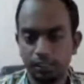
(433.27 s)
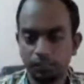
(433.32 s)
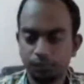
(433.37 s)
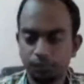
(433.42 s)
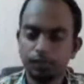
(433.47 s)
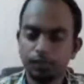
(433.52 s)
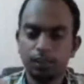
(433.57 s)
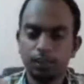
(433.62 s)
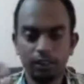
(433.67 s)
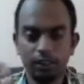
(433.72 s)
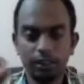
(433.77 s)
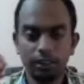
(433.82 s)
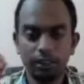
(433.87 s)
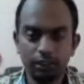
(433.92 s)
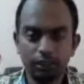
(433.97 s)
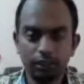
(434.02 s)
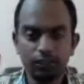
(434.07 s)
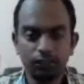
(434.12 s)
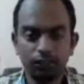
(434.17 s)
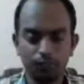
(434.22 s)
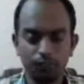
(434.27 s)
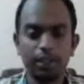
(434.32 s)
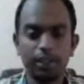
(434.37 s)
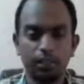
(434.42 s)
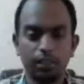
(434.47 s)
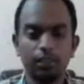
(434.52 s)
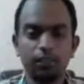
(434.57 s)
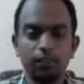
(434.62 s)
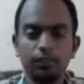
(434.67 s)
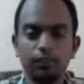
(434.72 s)
It's fine.
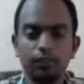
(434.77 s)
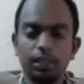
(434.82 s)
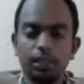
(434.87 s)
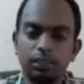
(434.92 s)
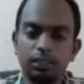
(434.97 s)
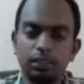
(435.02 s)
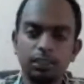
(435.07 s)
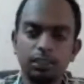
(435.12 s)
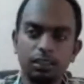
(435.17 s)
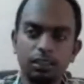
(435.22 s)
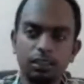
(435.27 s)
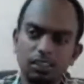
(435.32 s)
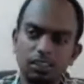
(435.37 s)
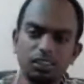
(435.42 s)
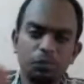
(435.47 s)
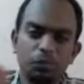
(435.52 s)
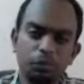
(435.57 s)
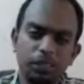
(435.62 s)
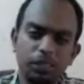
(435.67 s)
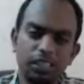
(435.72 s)
We can say there is a big data.